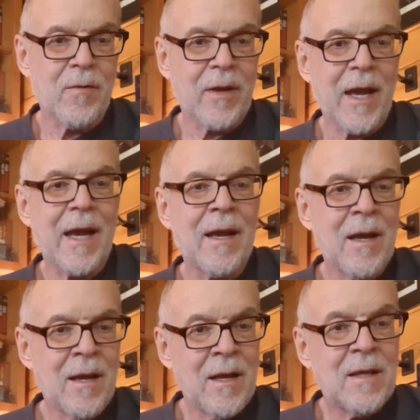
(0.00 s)
Okay,
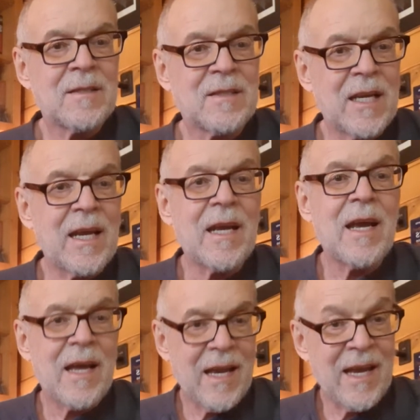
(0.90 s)
C,
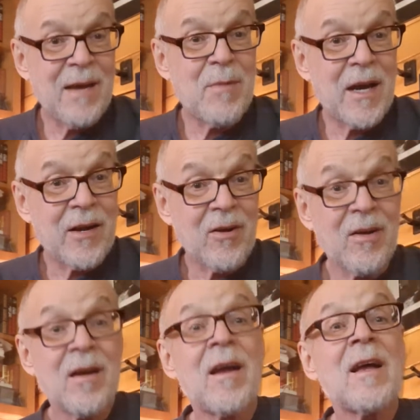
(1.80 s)
E
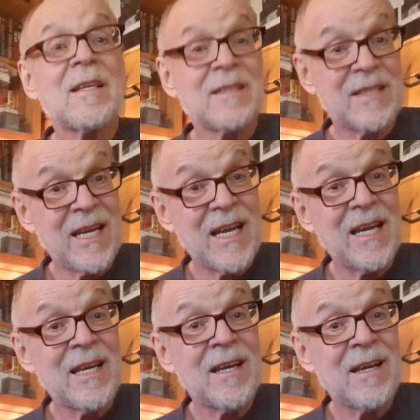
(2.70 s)
minor, C,
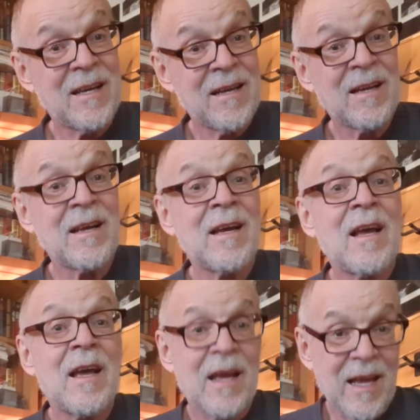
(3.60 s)

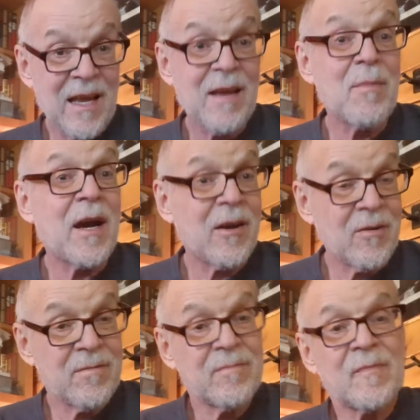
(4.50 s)
E
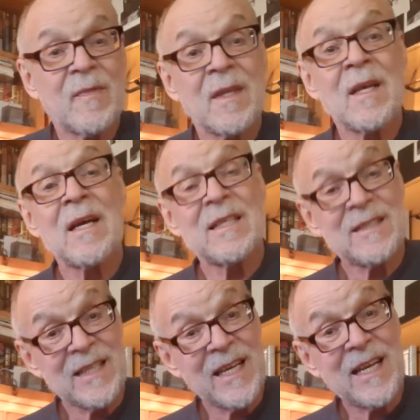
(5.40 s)
minor,
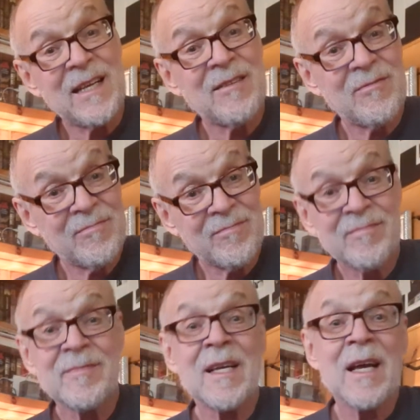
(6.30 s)
C,
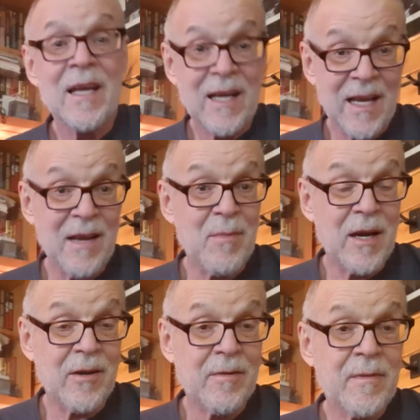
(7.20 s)
E
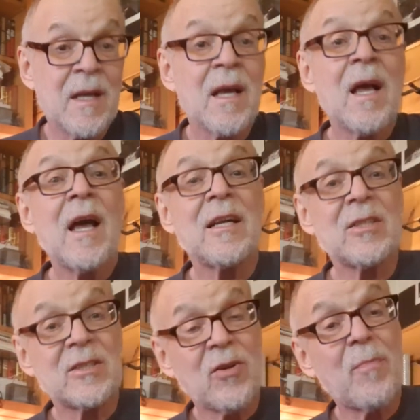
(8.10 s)
minor, and
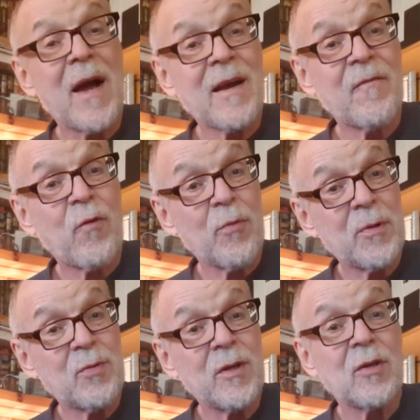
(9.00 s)
you just go back and forth
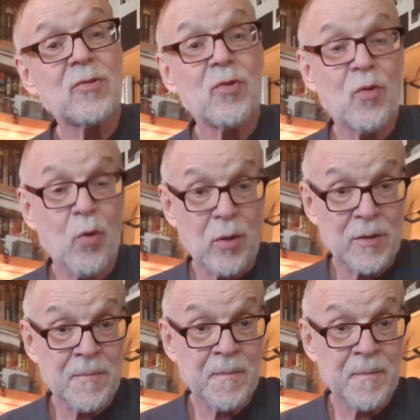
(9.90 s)
between those 2 chords.